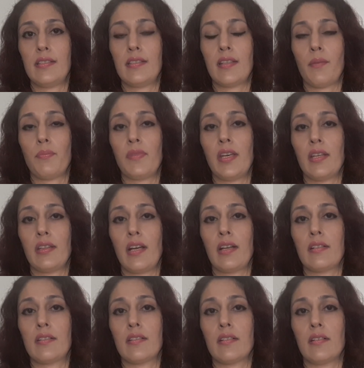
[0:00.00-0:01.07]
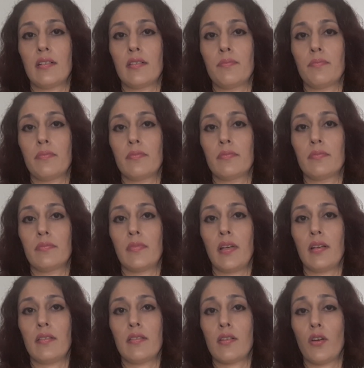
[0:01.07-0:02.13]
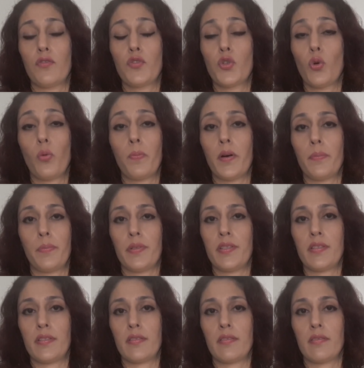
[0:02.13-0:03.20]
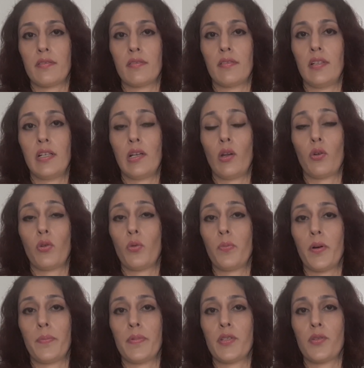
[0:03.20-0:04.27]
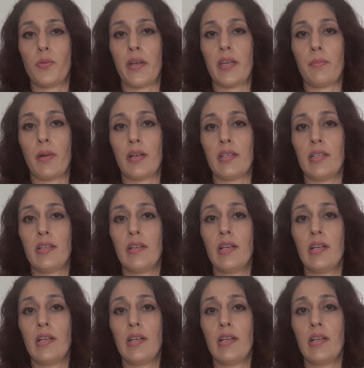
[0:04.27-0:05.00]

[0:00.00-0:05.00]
something that serves no purpose, little or no purpose to anybody.